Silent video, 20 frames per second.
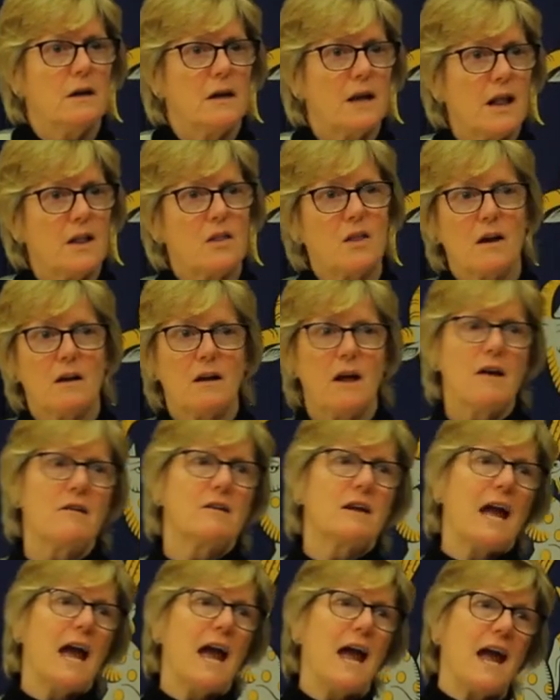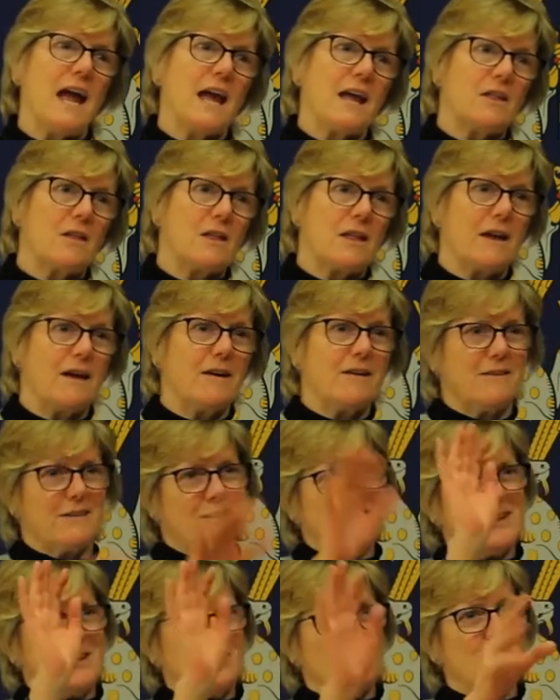and I said, okay, so
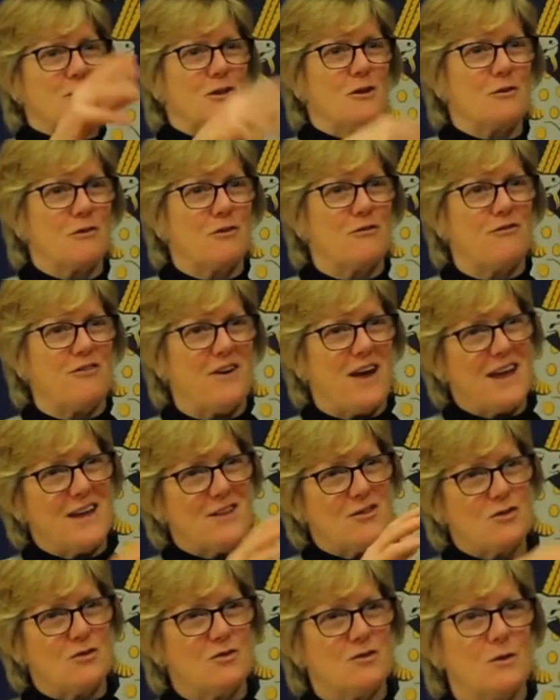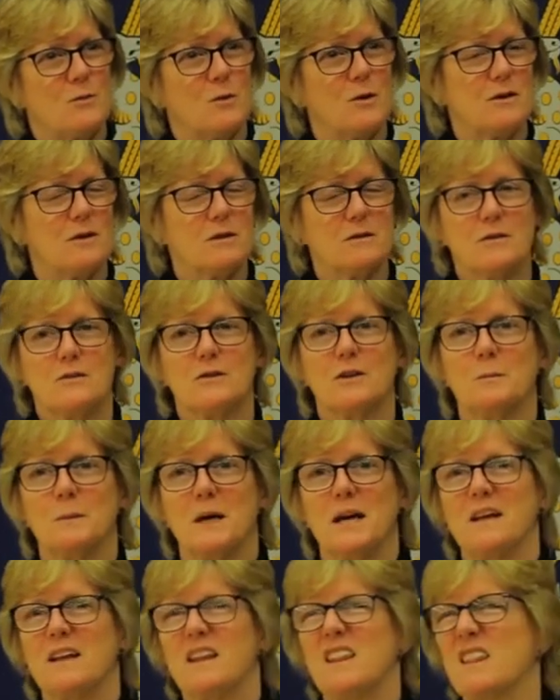you use phage, you know what you're talking
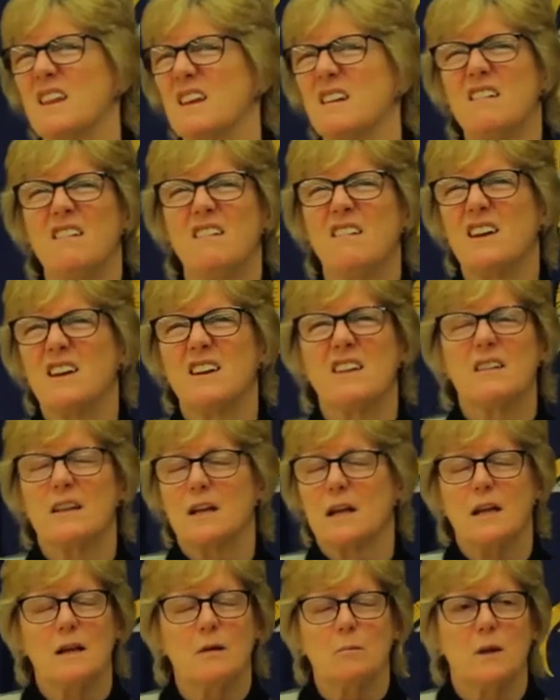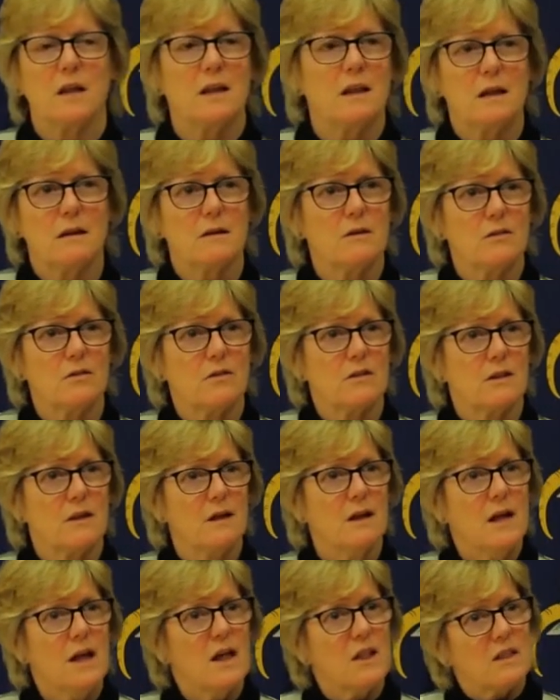about. And he said, oh, I don't think it'll be the
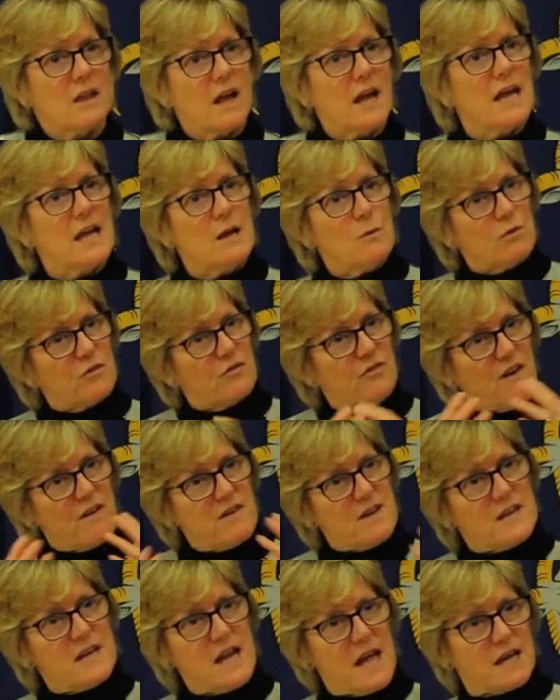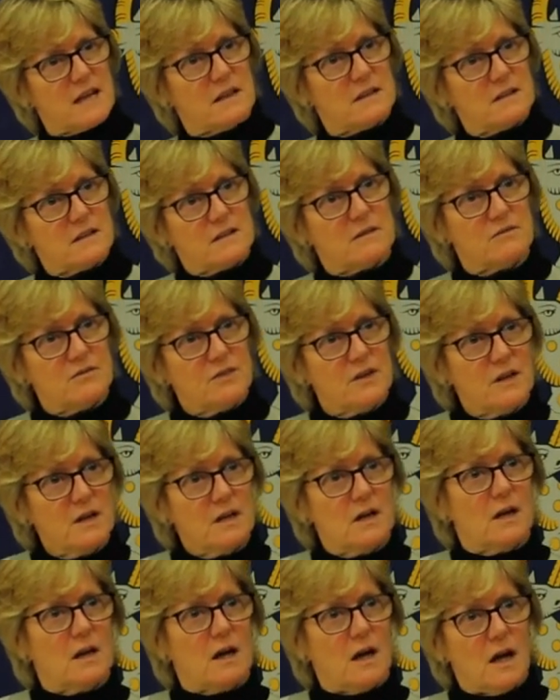answer. So he was very negative.
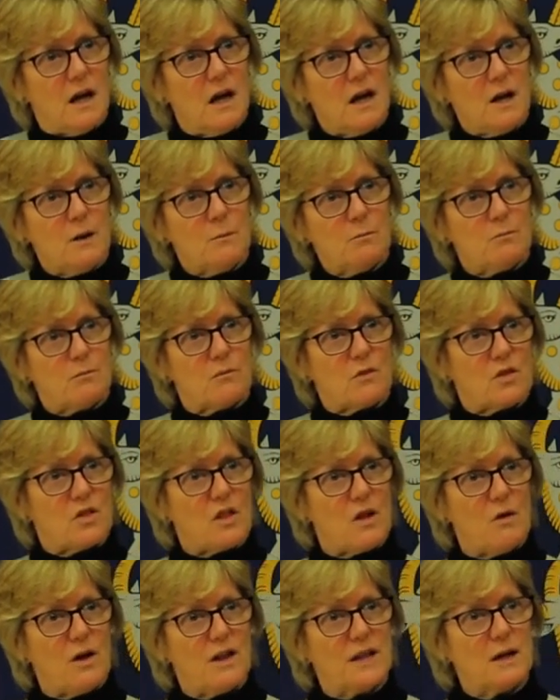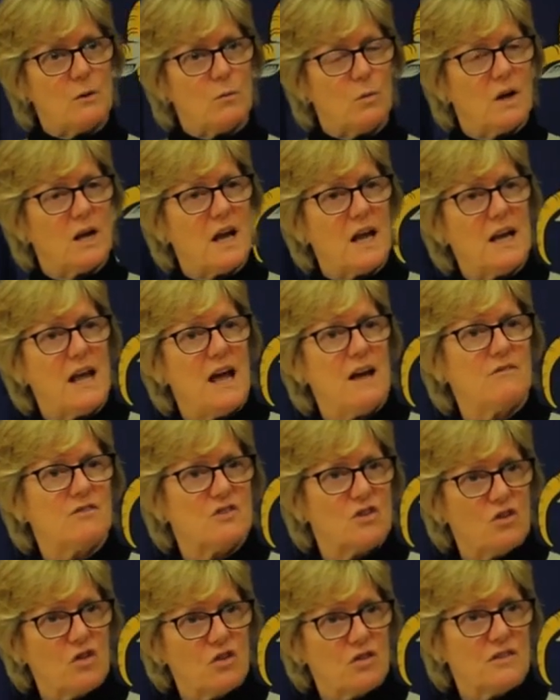So I think we're going to
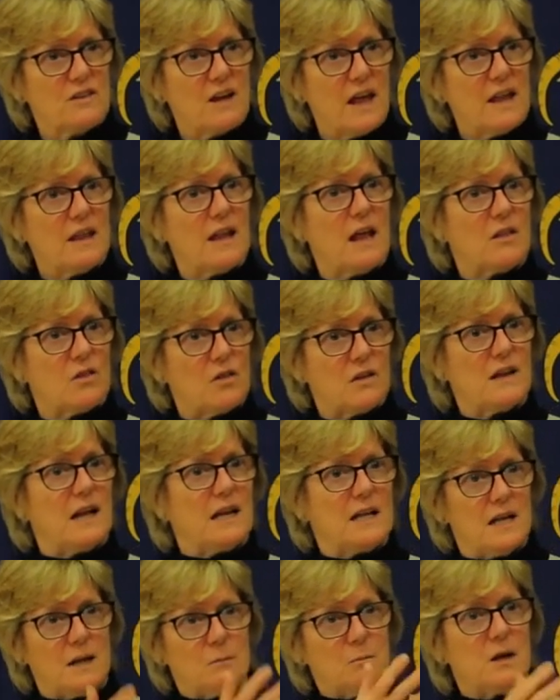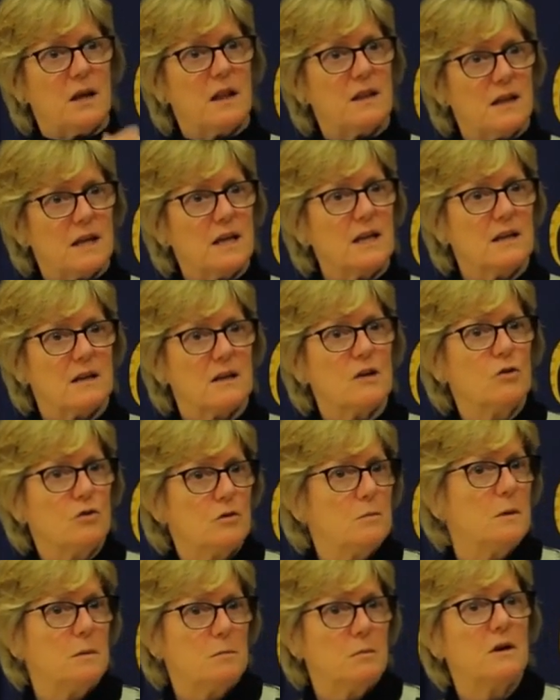have to just take that steadily. But I think it
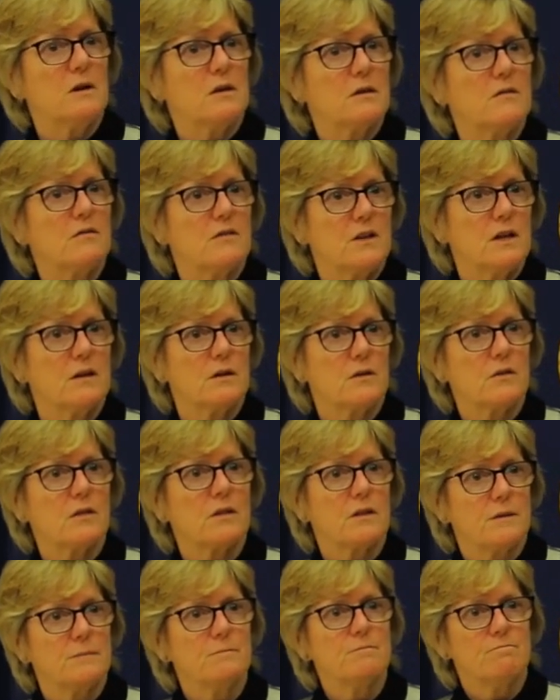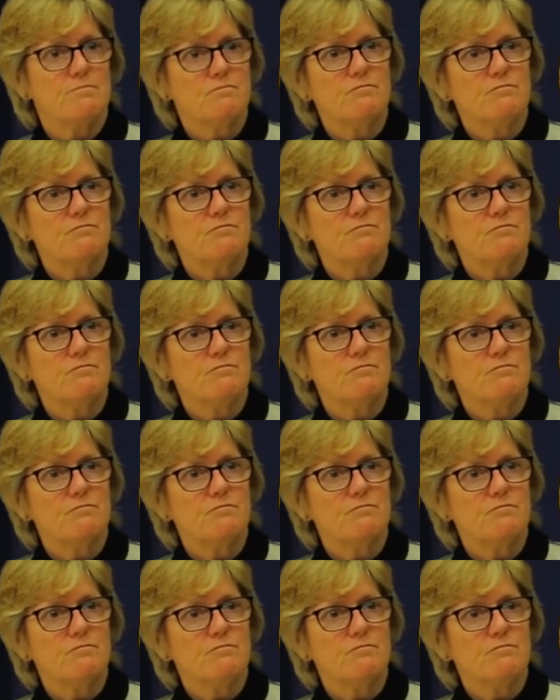could be part of the answer.